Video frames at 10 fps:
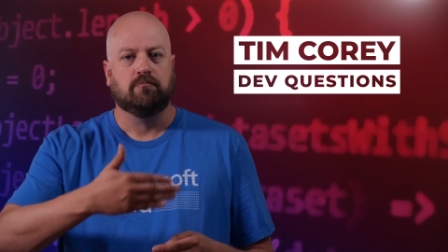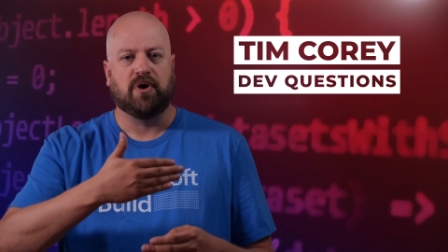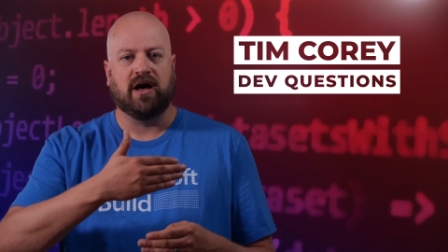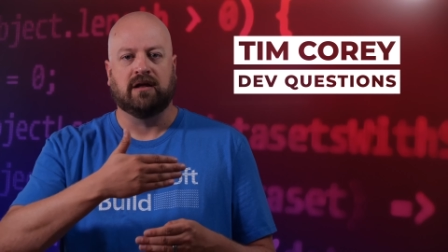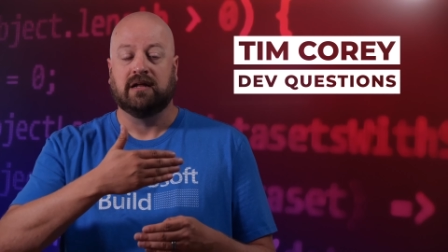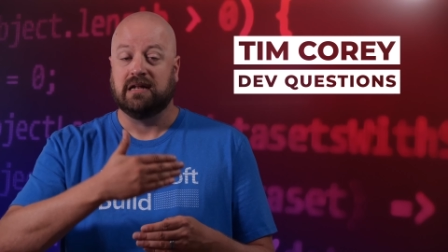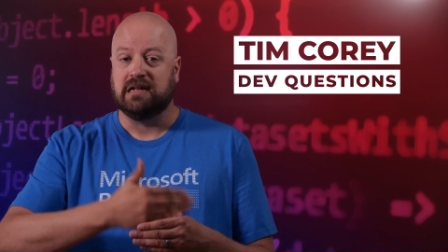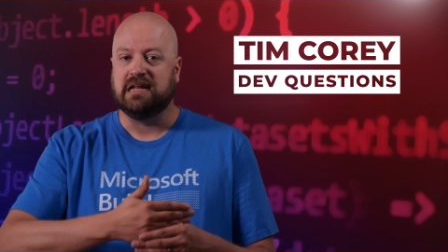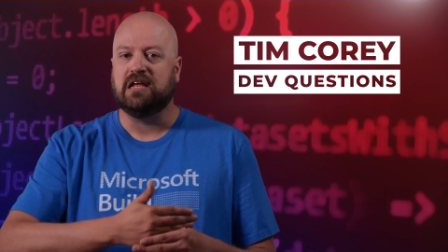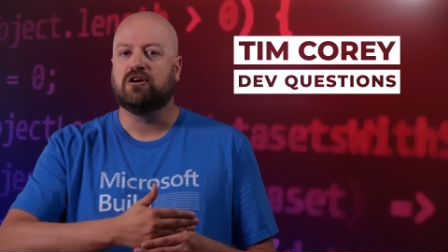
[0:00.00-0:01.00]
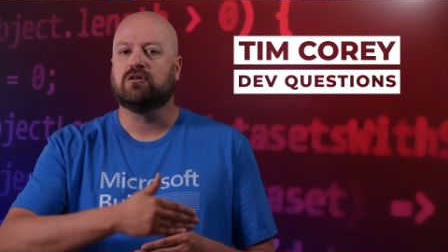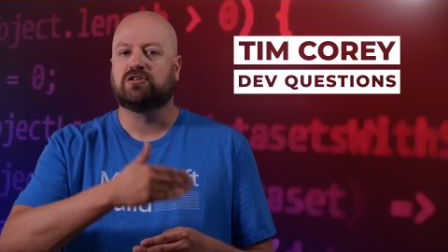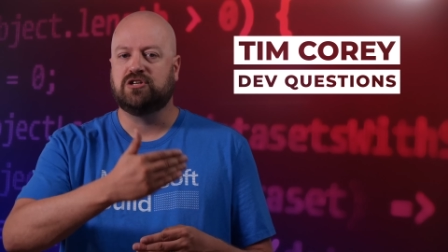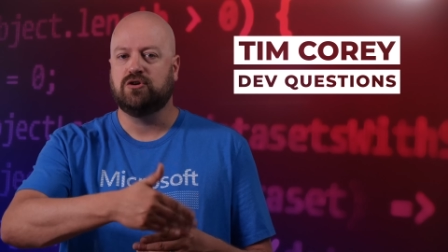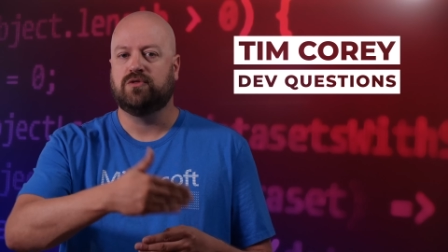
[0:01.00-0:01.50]
but
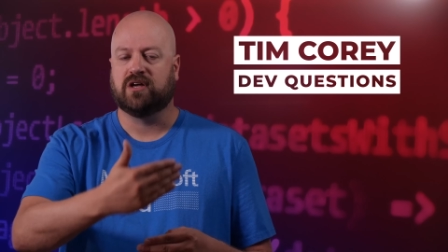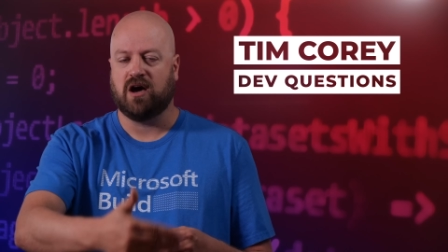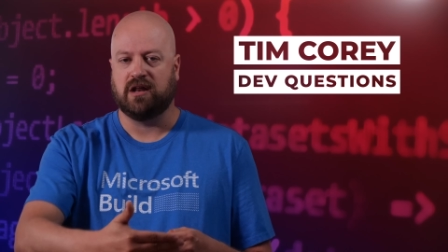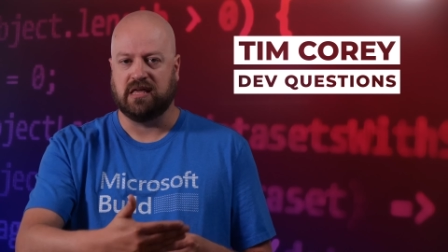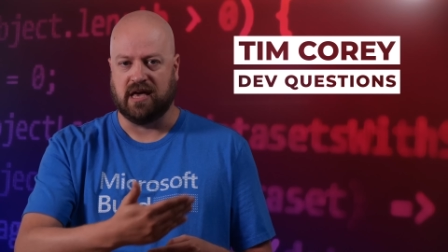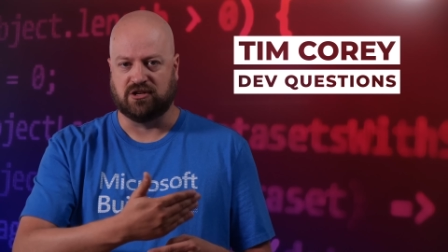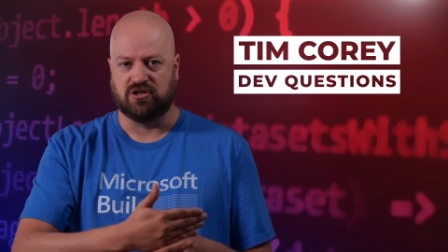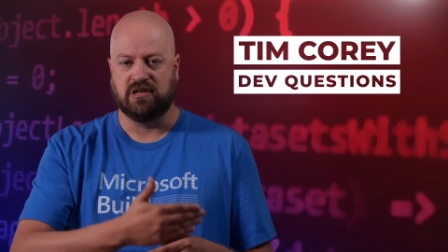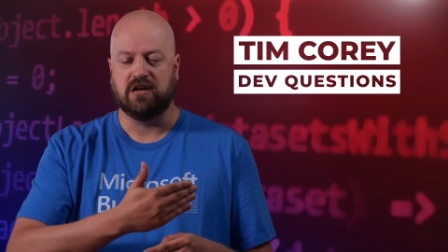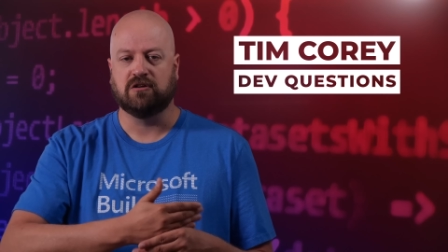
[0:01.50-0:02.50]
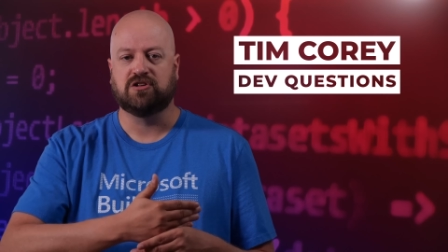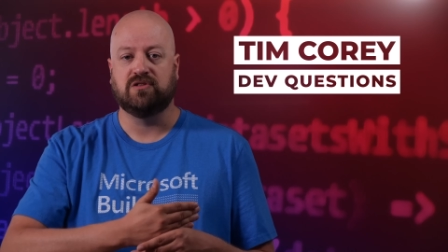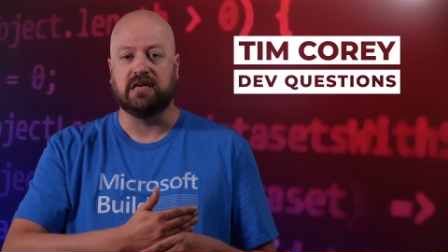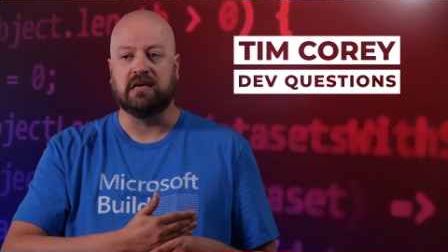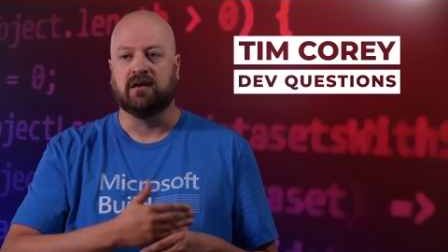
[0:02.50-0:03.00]
near to the cutting edge, near
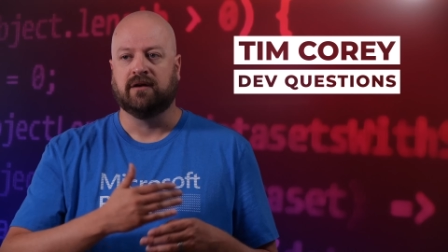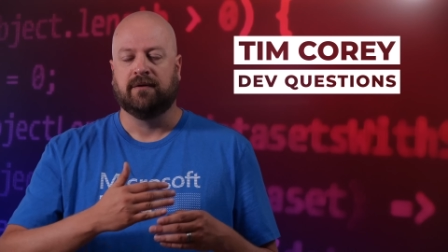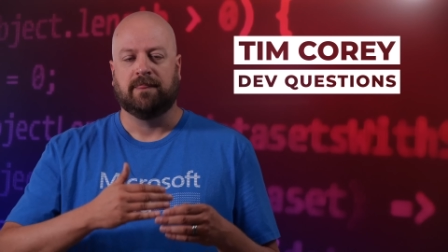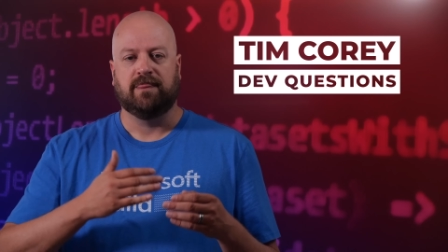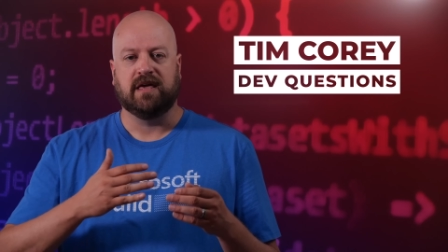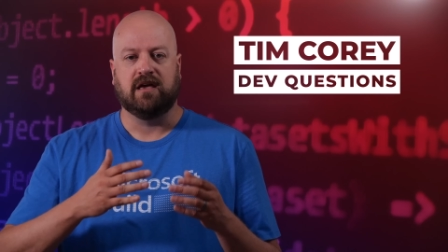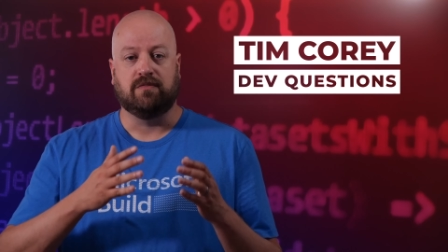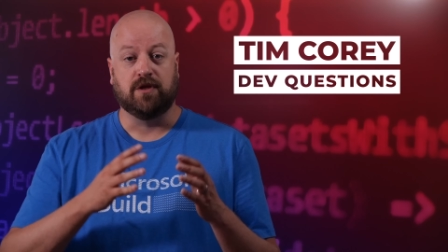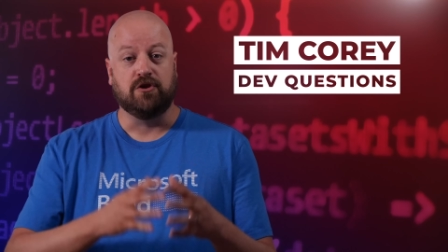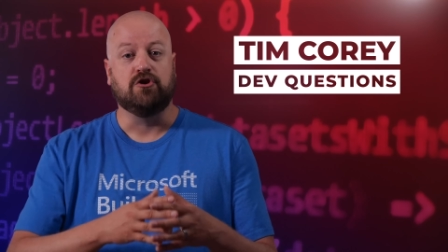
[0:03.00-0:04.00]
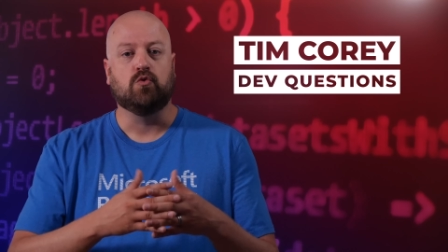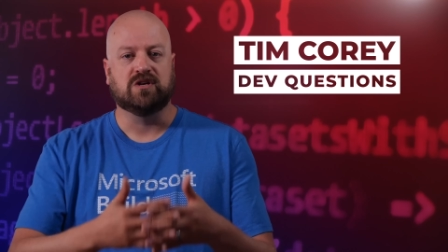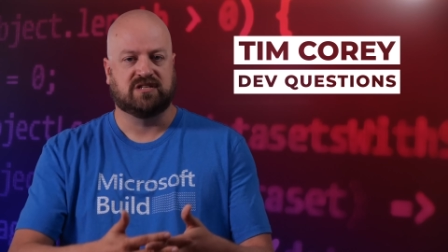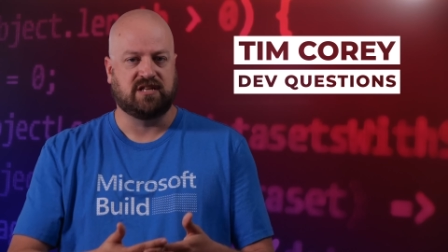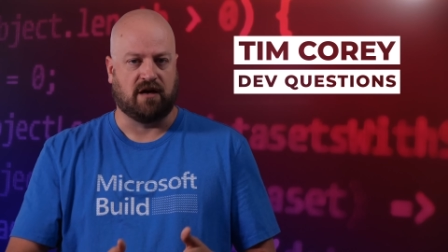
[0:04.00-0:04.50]
to the
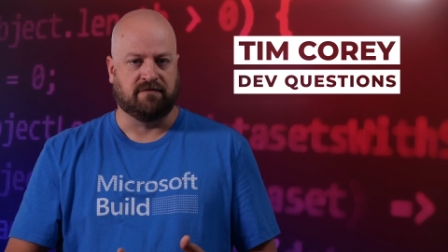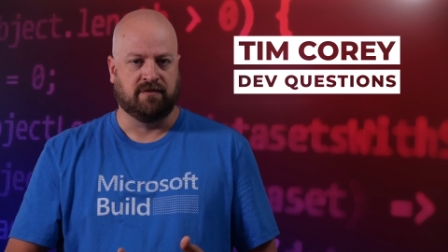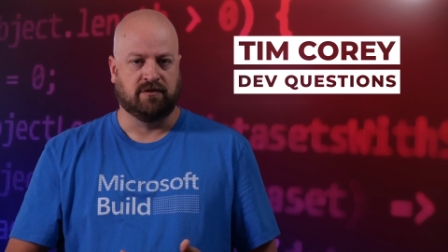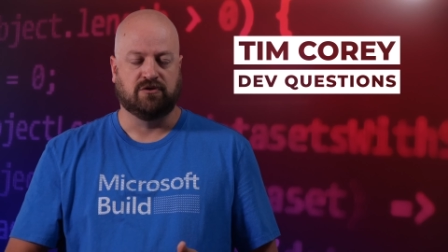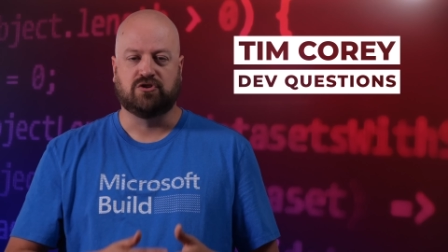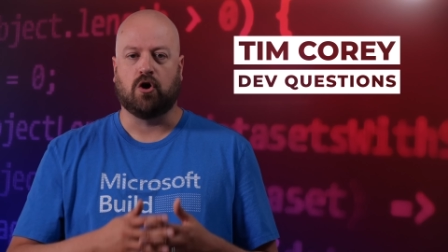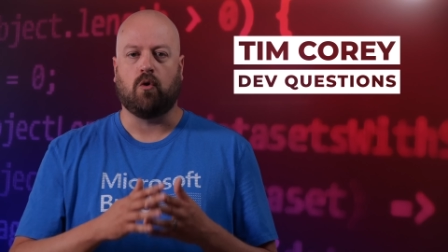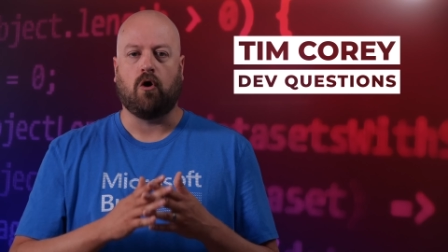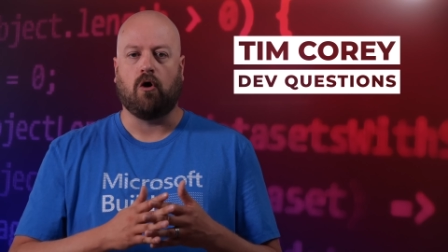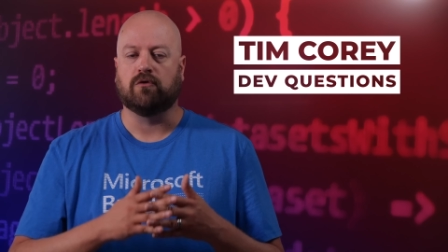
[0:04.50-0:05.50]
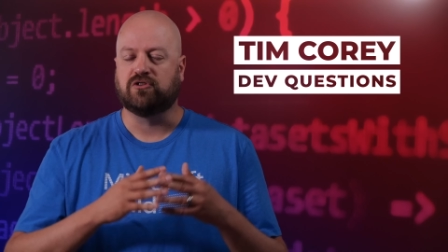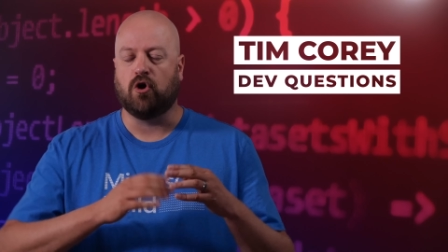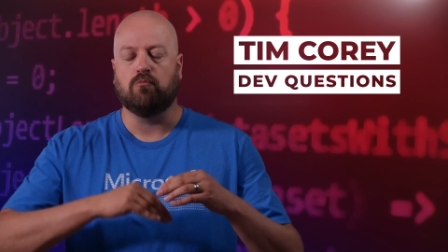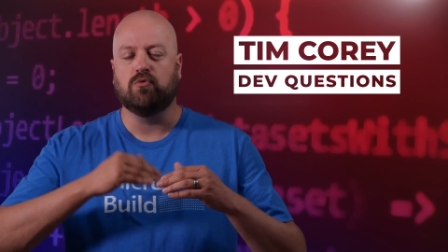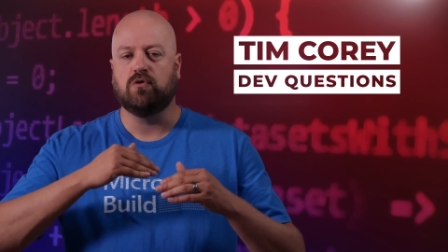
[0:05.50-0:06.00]
newest stuff.
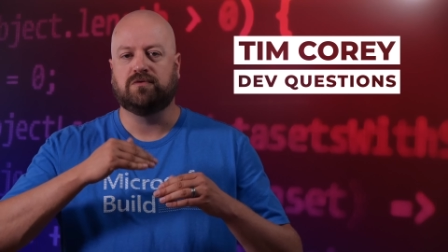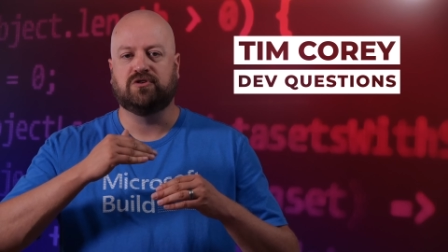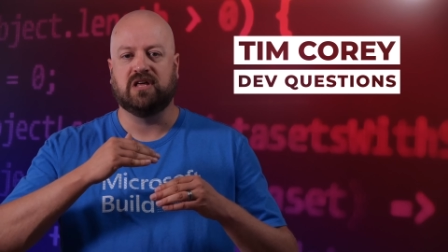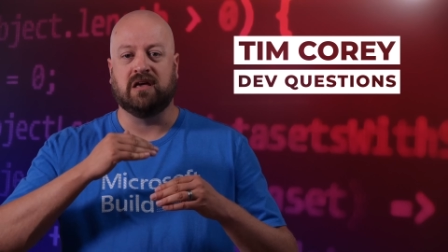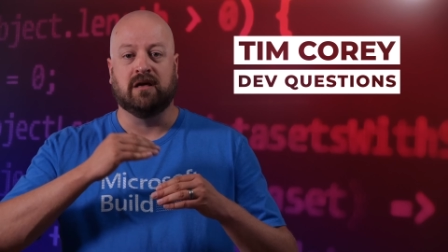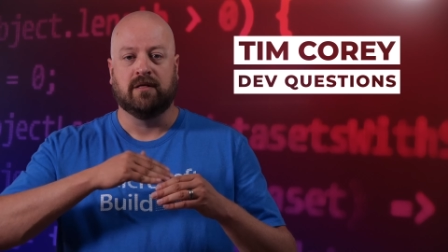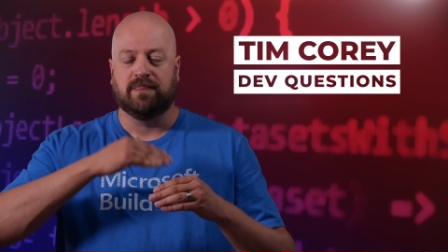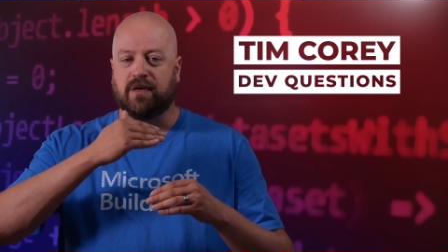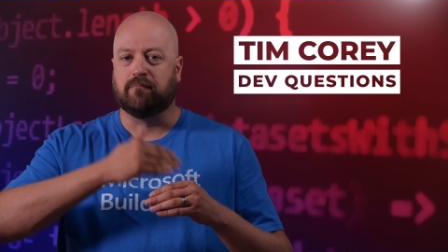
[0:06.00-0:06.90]
Don't move to the